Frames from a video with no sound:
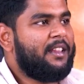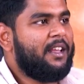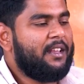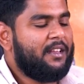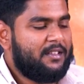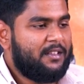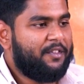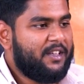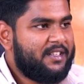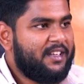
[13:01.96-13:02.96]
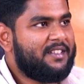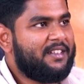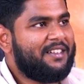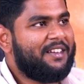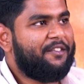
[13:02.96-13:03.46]
think this is the first
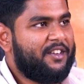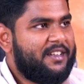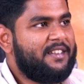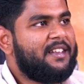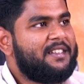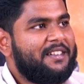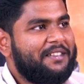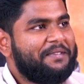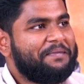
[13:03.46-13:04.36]
rejection, first rejection.